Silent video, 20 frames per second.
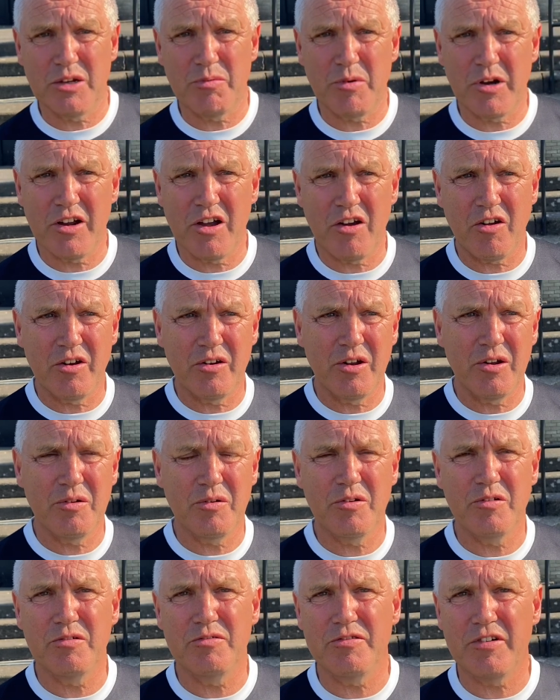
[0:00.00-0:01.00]
bring on
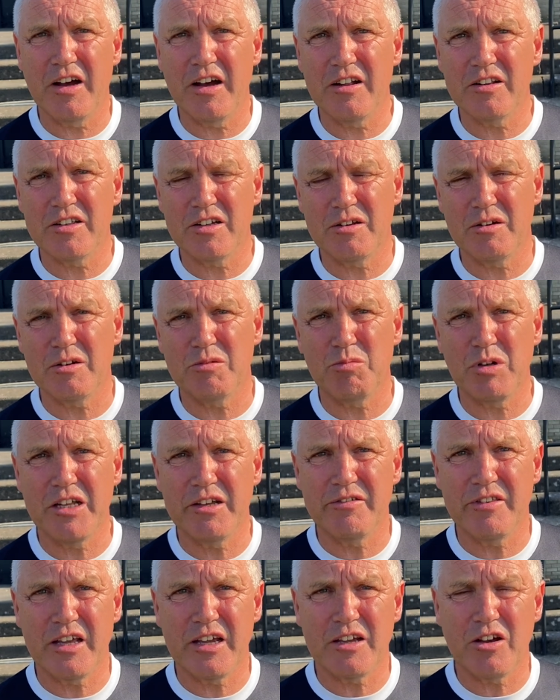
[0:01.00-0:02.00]
Fylde. I
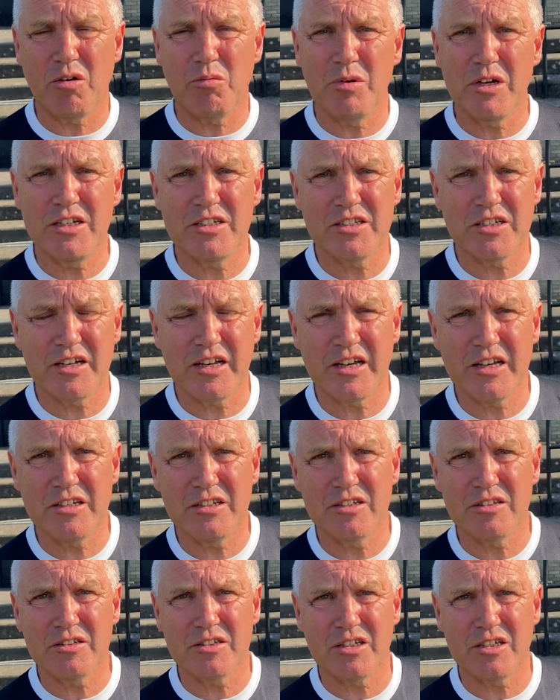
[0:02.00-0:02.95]
believe they got beat today.